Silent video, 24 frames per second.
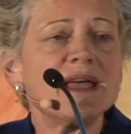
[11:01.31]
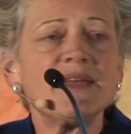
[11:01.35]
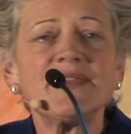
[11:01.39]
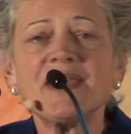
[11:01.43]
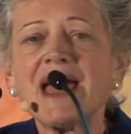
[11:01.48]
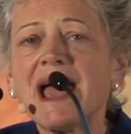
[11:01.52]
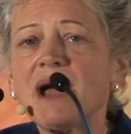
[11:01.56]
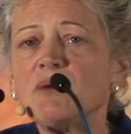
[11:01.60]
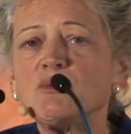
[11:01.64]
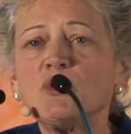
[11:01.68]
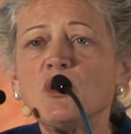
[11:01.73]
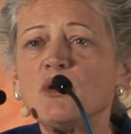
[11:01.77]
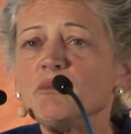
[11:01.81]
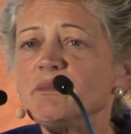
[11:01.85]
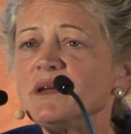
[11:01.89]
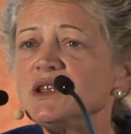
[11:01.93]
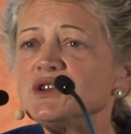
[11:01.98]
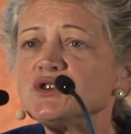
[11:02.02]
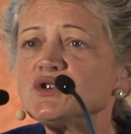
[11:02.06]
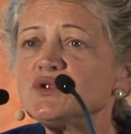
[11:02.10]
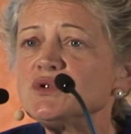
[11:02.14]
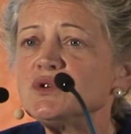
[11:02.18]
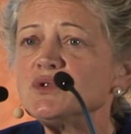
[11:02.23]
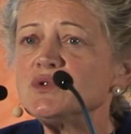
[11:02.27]
That won't be
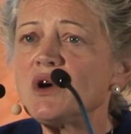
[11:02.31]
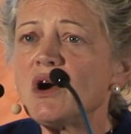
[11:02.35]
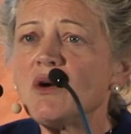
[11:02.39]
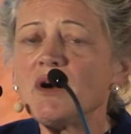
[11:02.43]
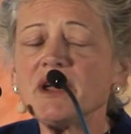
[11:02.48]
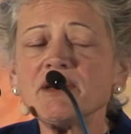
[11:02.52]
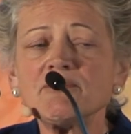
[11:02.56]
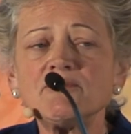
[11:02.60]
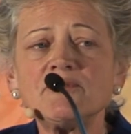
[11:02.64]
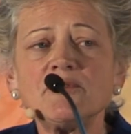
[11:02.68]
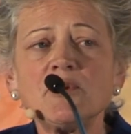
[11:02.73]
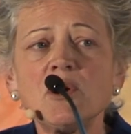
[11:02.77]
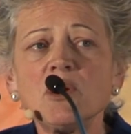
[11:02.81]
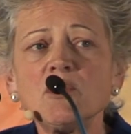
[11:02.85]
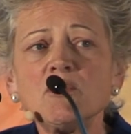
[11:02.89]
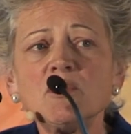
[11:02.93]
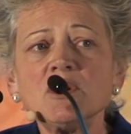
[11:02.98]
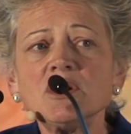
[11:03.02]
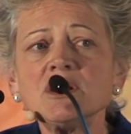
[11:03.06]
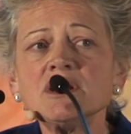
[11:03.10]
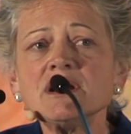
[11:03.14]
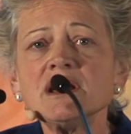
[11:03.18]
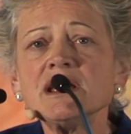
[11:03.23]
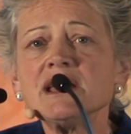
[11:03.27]
true going
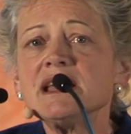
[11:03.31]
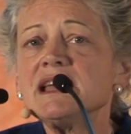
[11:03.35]
forward.